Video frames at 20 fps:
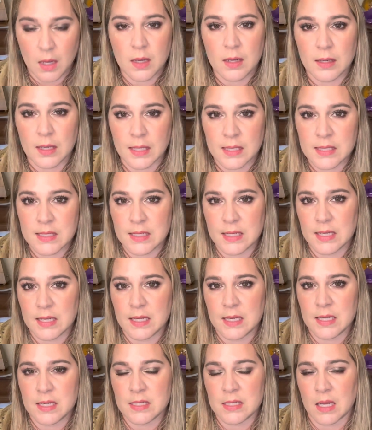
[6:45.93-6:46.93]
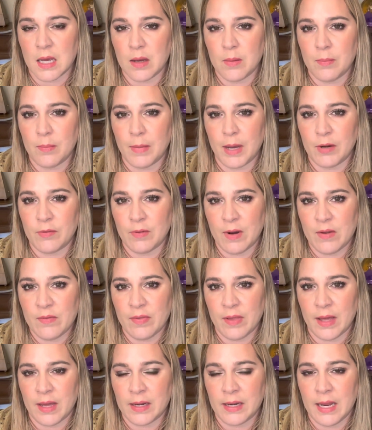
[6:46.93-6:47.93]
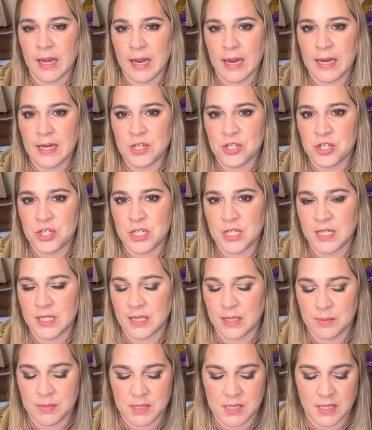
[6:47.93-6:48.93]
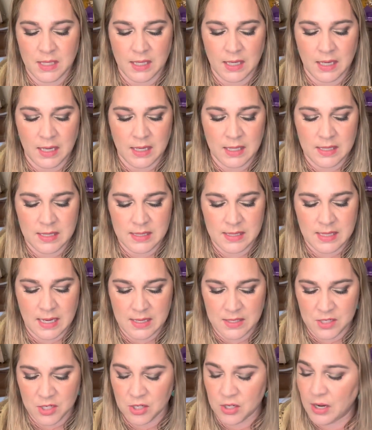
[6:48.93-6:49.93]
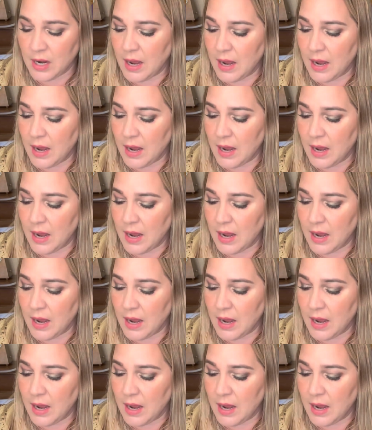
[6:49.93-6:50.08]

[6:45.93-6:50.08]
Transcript: Next is my Revlon HD lipstick in Desert.